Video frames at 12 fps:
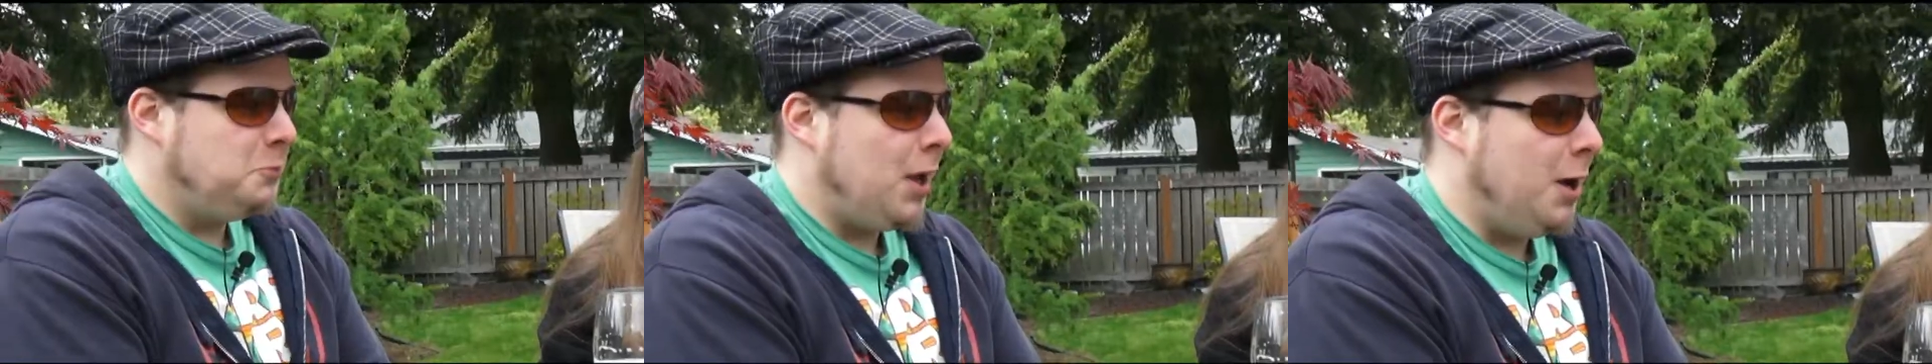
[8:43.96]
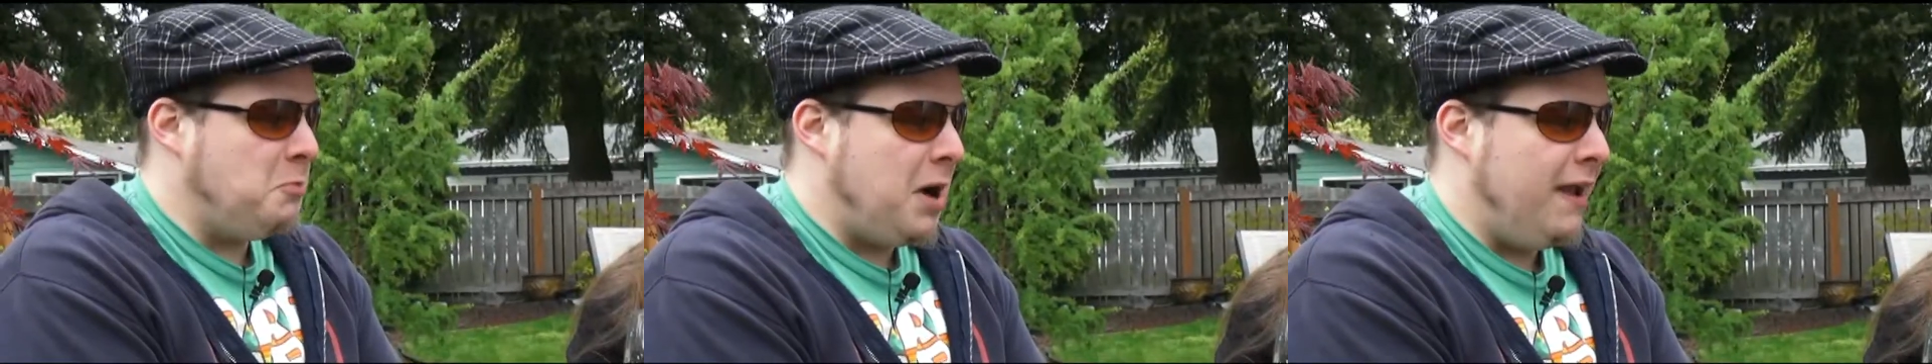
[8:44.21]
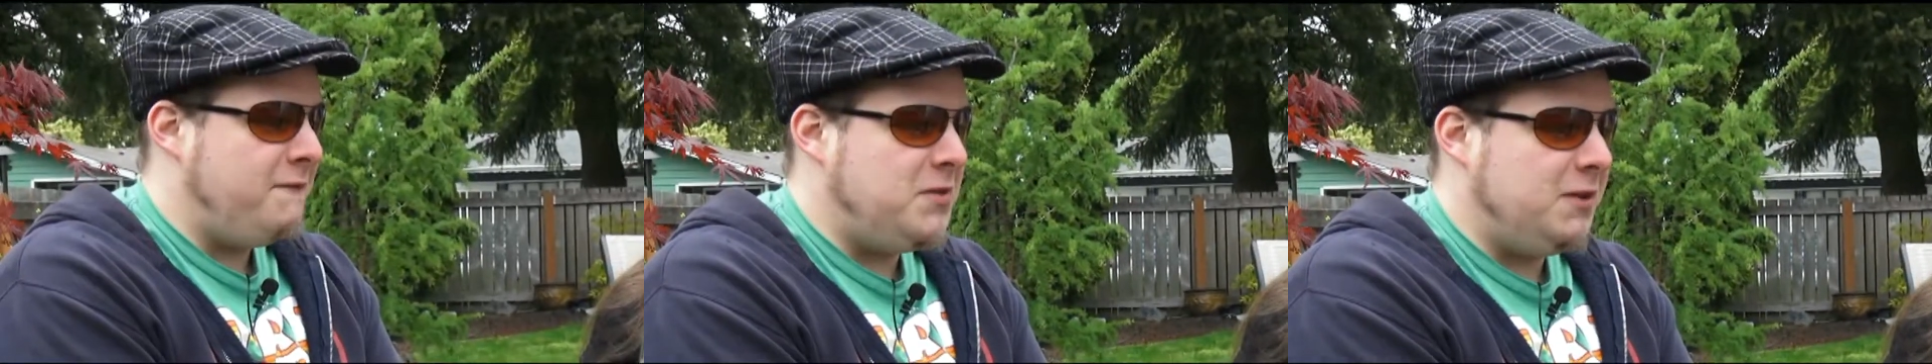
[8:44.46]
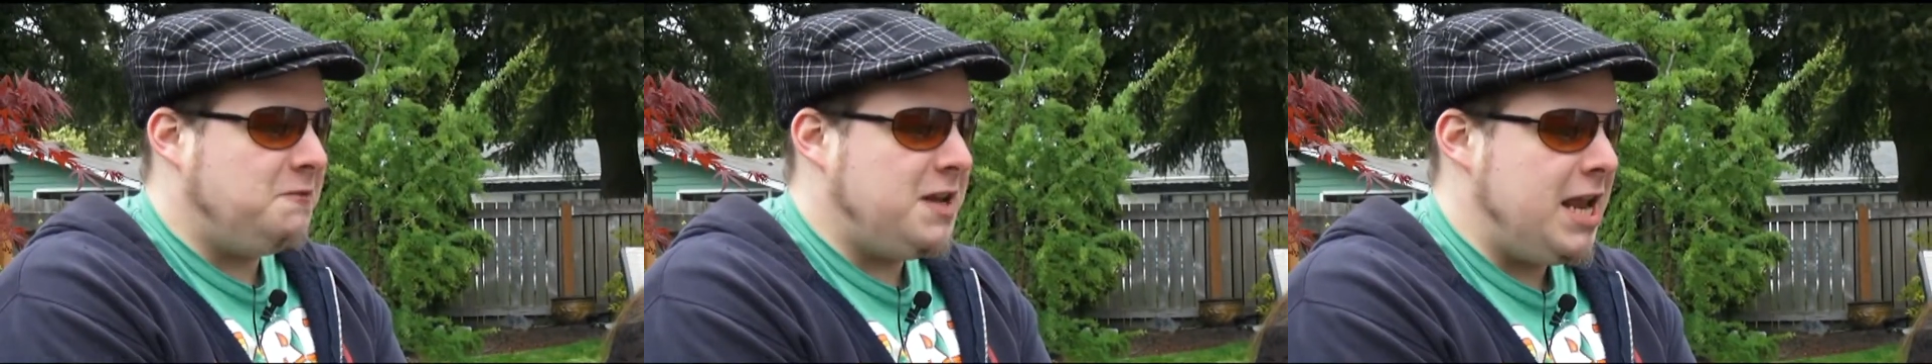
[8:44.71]
I'll buy
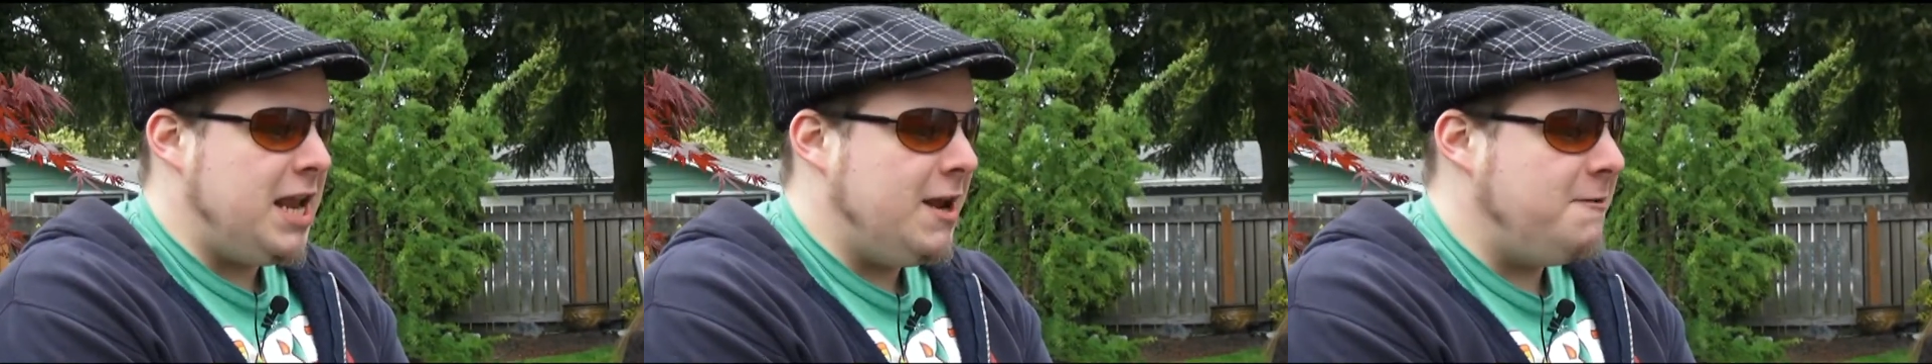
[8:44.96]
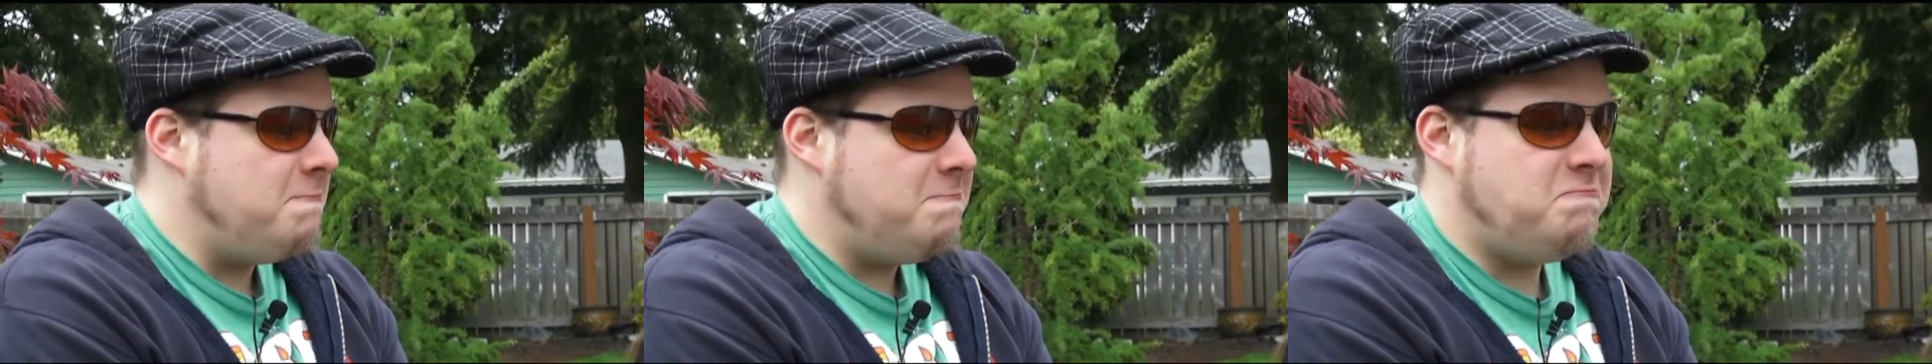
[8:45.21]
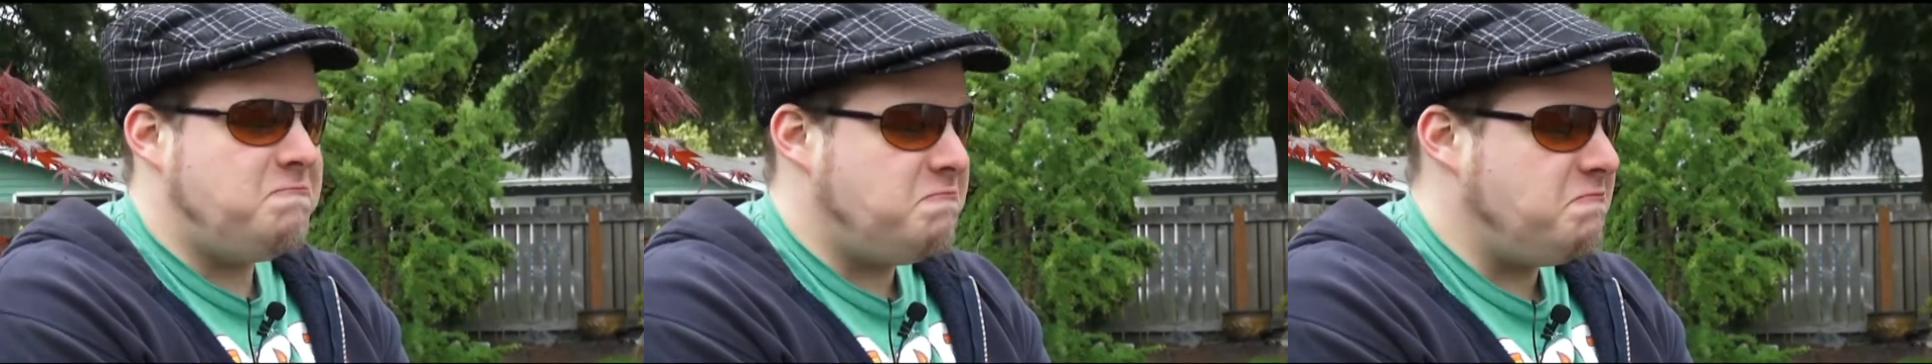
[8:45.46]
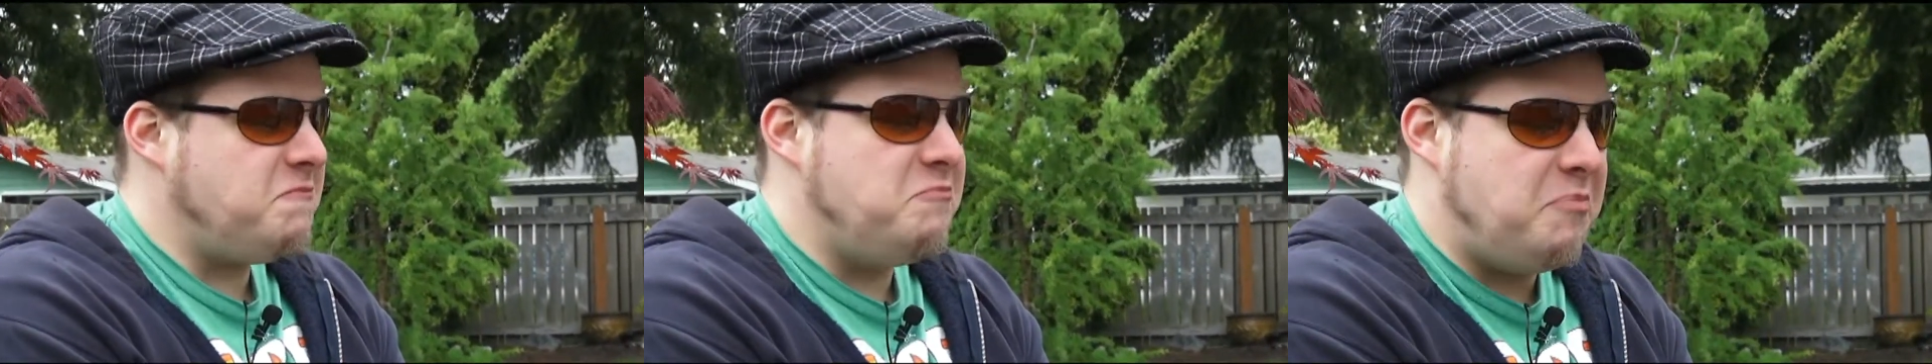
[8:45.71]
15
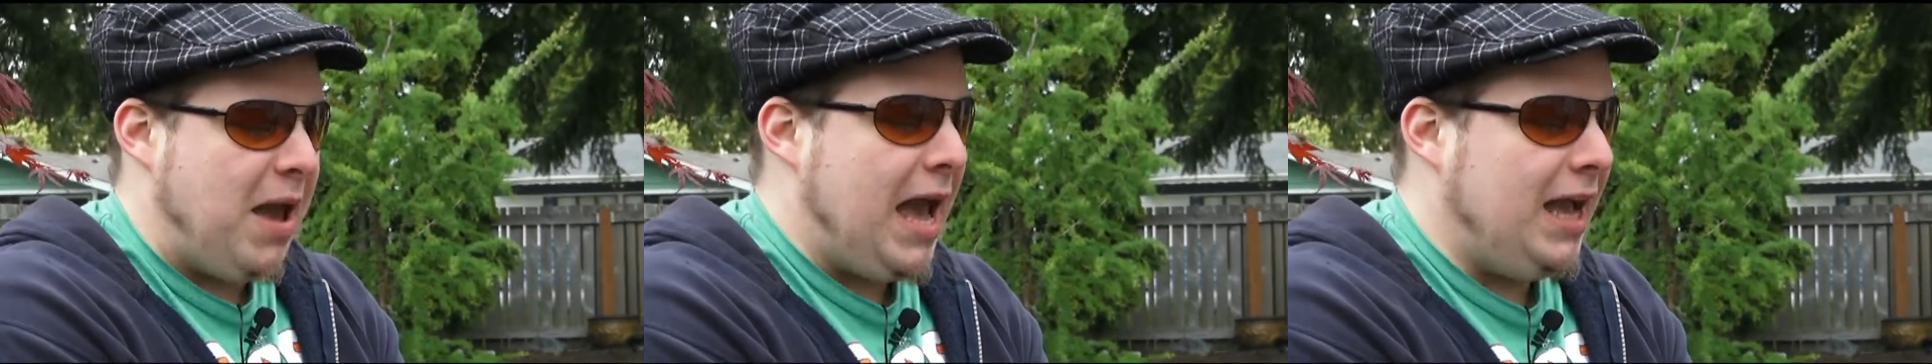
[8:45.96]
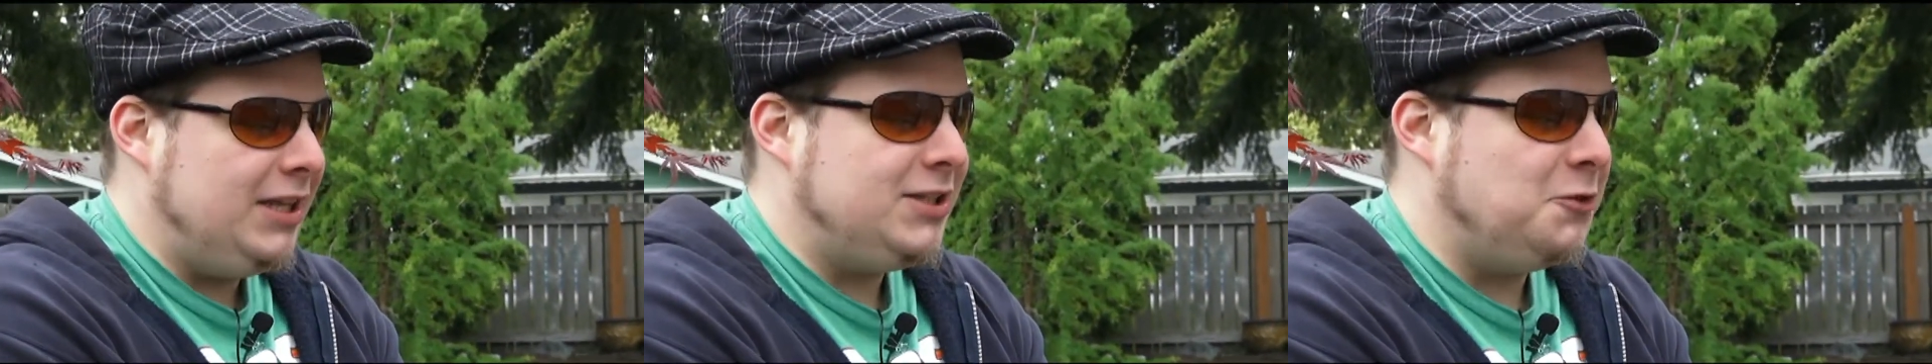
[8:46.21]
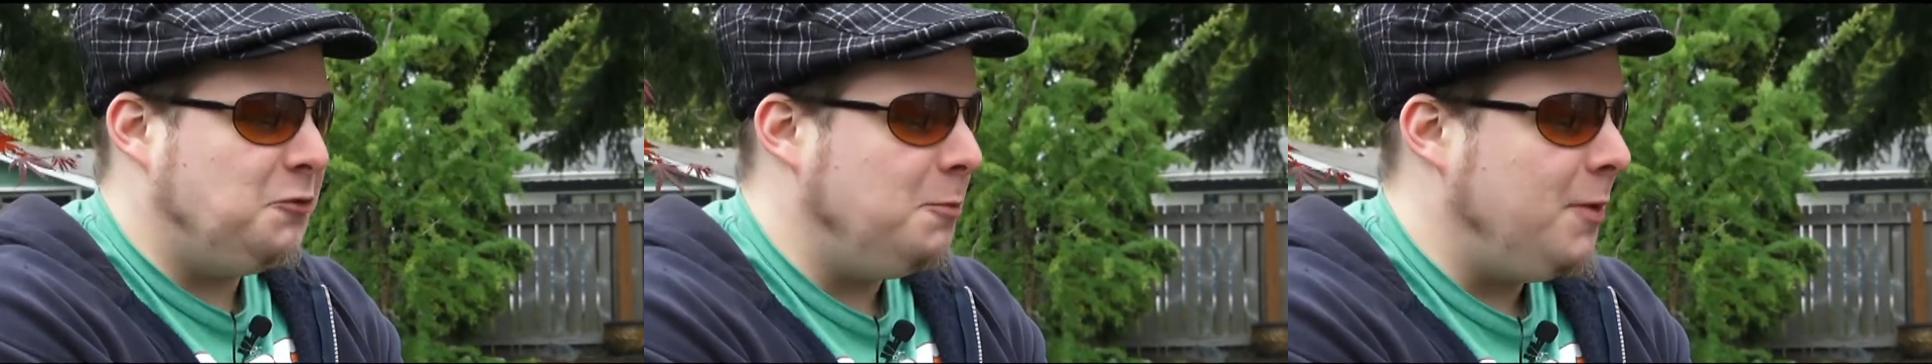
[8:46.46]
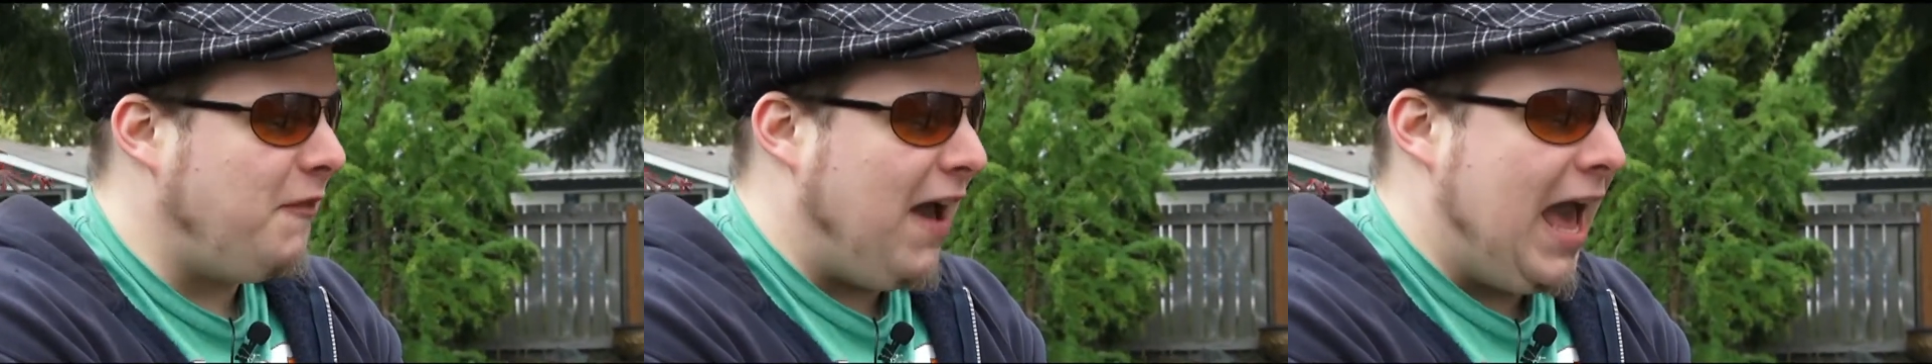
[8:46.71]
bags of
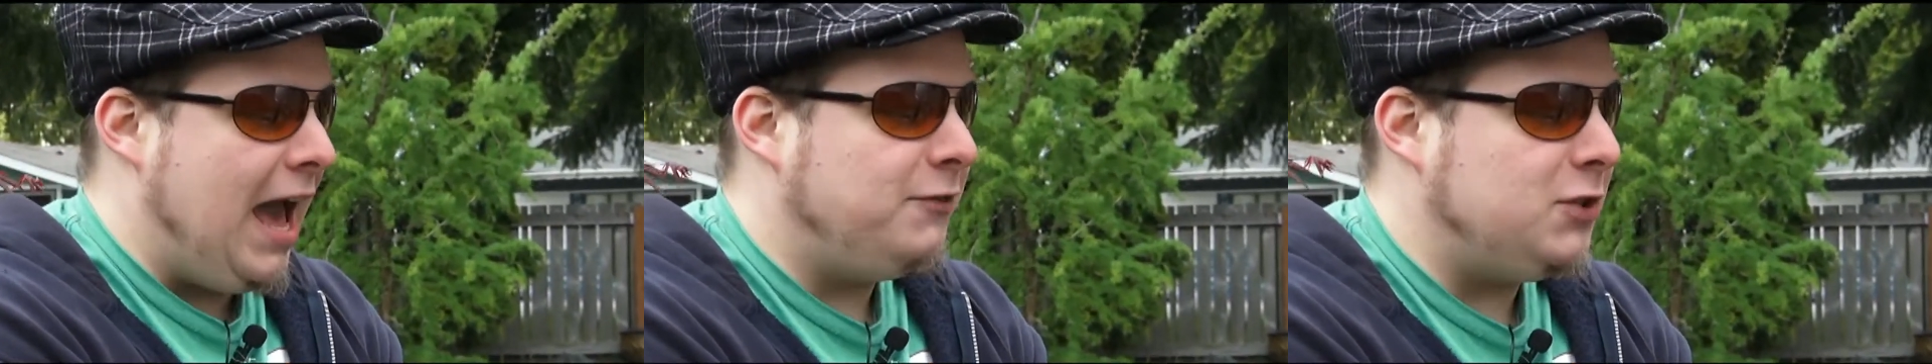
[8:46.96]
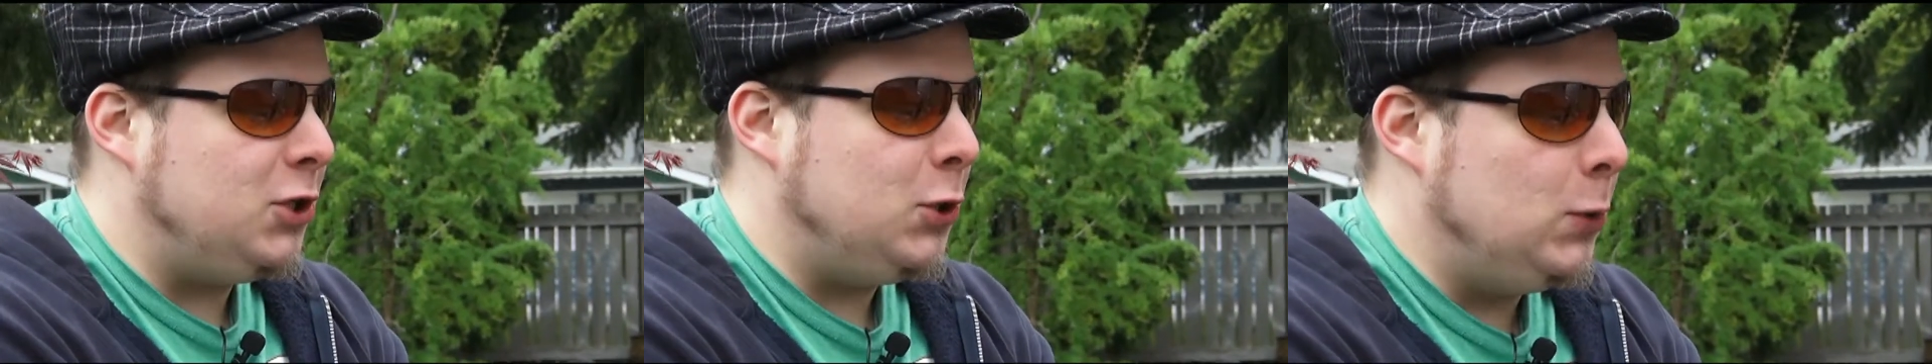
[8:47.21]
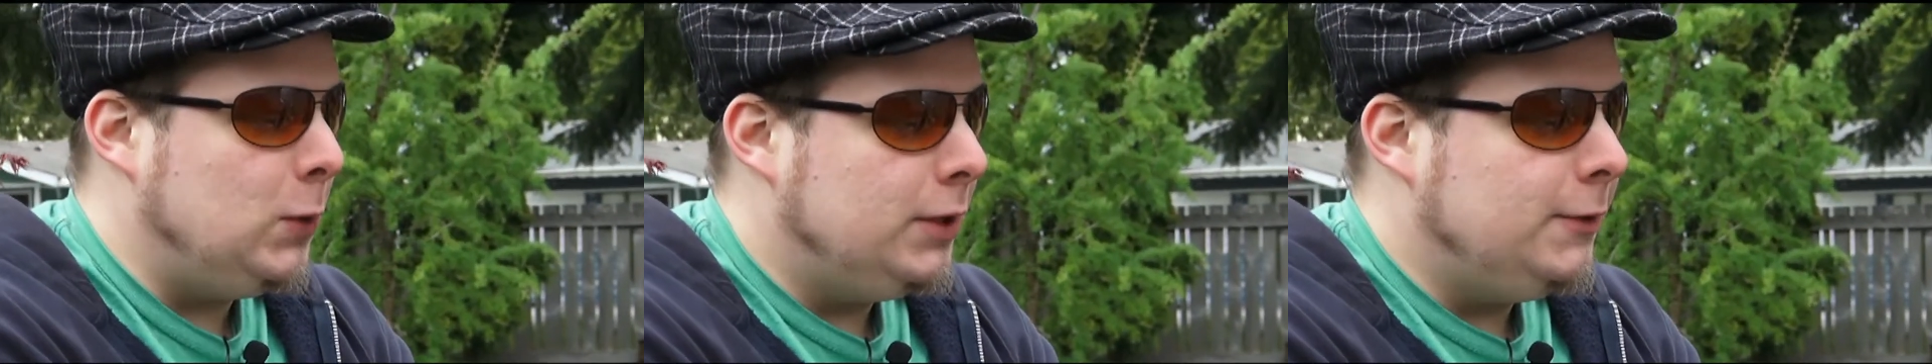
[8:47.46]
them if I have to.